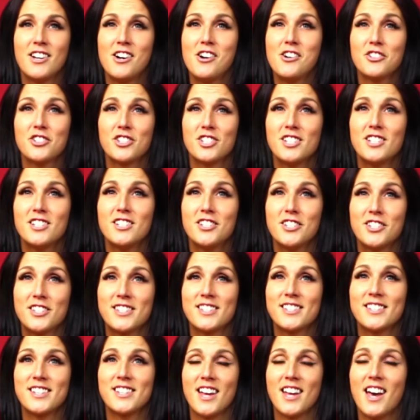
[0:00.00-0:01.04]
No, she should
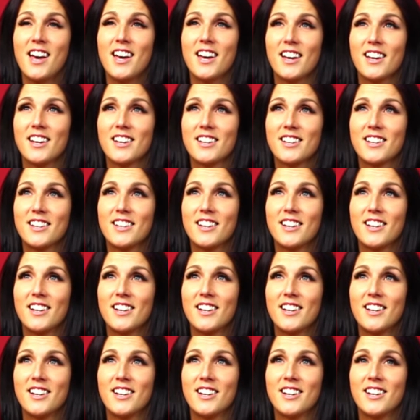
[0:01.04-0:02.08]
stay.
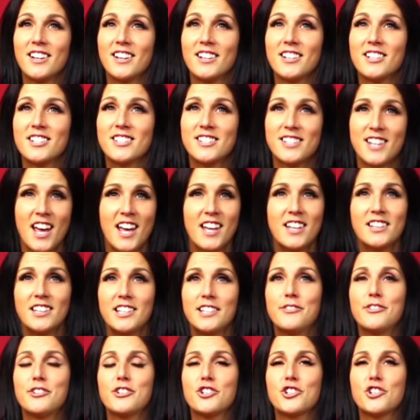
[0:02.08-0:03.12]
Stay and
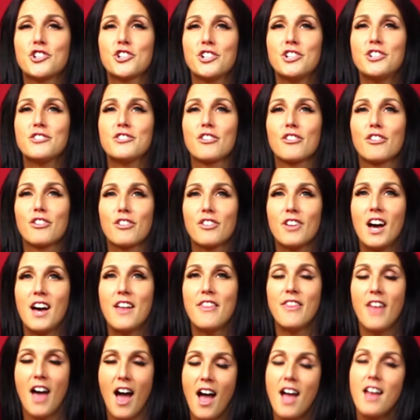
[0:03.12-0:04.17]
live her truth,
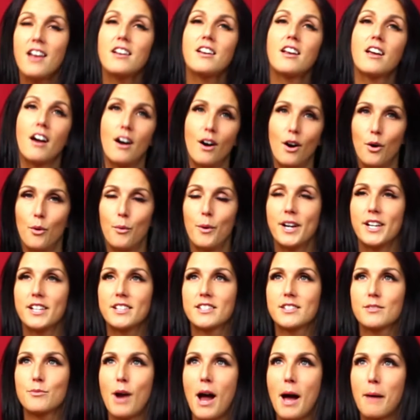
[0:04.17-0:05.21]
and then go when
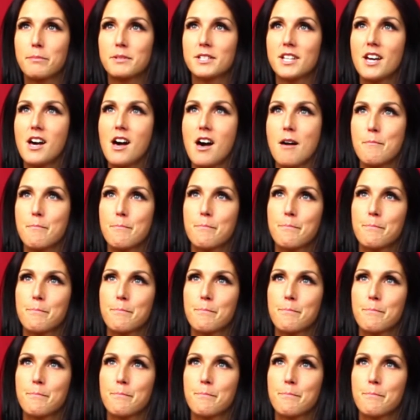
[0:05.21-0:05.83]
it's wrapped up.